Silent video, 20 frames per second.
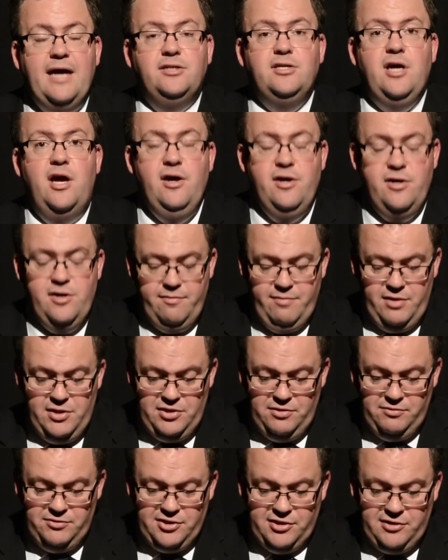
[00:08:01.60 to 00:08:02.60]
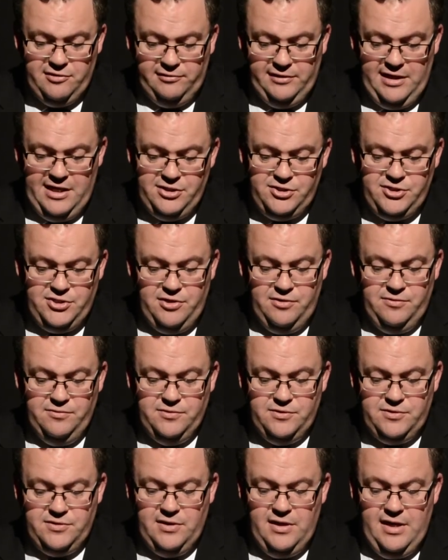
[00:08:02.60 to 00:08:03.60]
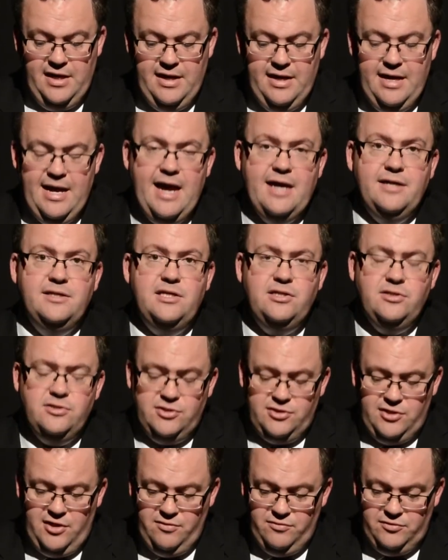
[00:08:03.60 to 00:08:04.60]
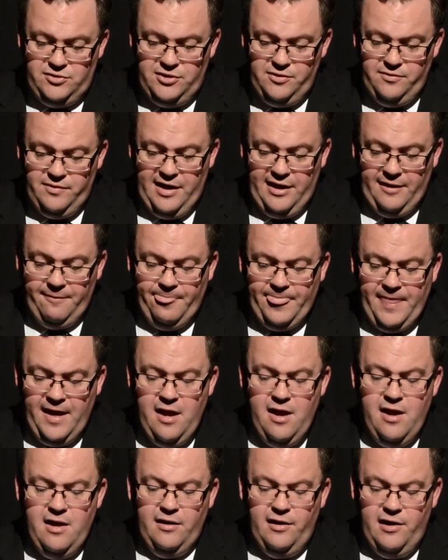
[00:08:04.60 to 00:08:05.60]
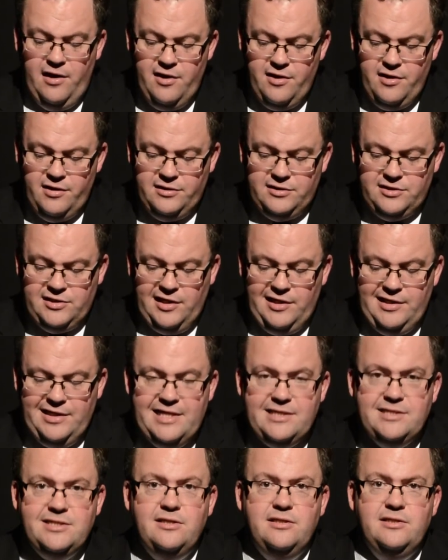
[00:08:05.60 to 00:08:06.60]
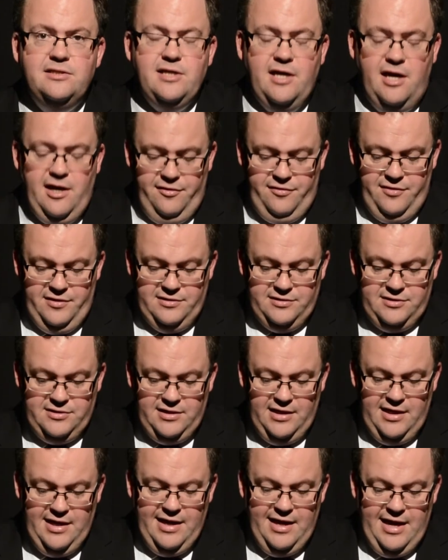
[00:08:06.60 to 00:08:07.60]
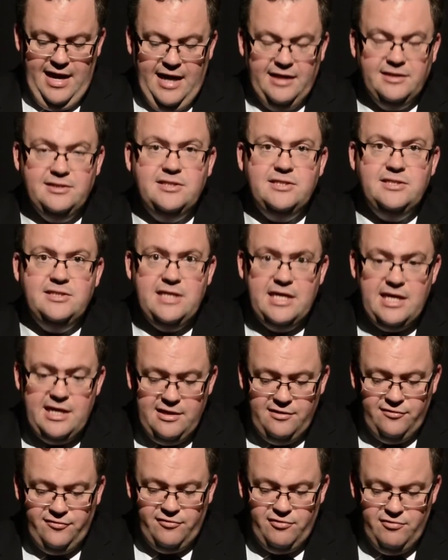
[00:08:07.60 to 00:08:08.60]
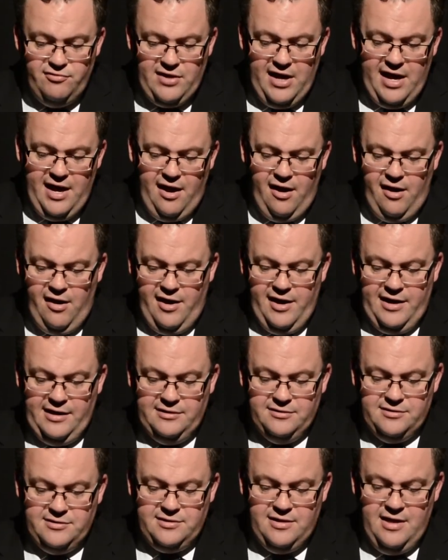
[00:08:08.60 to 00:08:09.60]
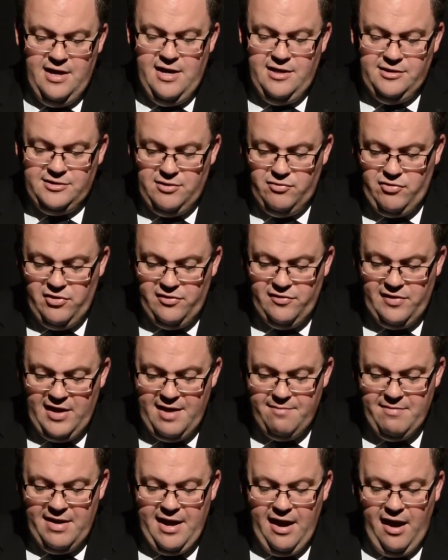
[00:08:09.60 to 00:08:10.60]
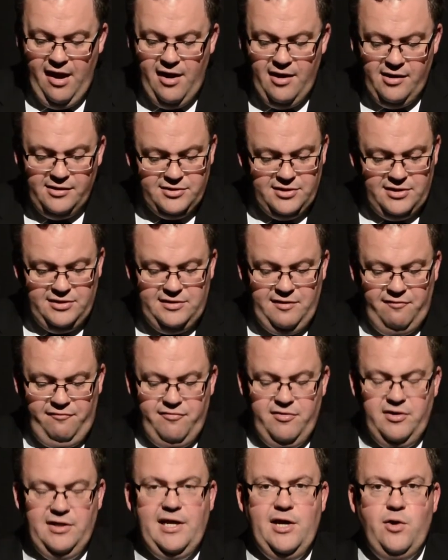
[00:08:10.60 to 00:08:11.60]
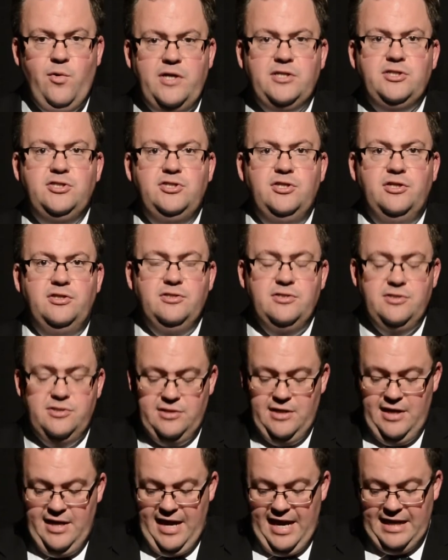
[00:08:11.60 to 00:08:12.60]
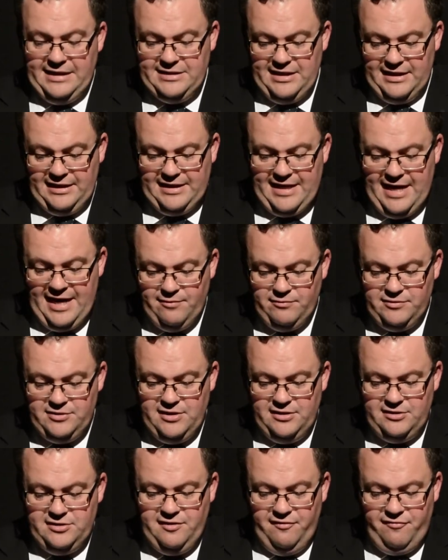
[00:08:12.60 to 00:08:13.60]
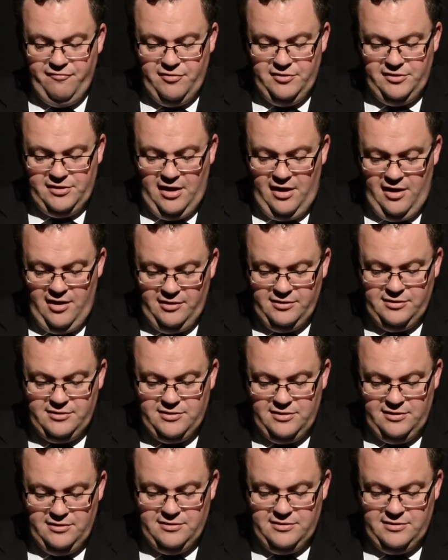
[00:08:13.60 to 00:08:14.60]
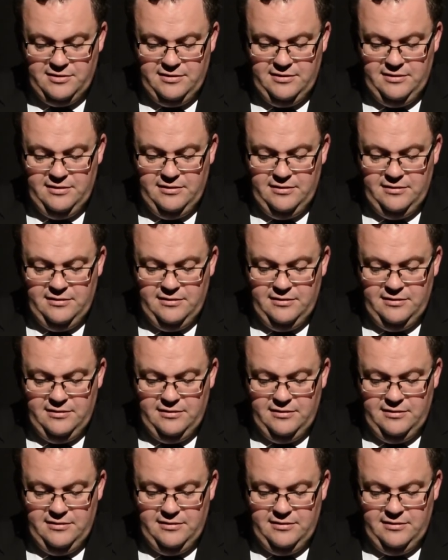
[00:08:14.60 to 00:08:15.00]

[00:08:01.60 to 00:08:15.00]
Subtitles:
and hermeneutical issues, and in so doing, learn to listen to others and see through their eyes so that they may ask different questions and encounter different answers.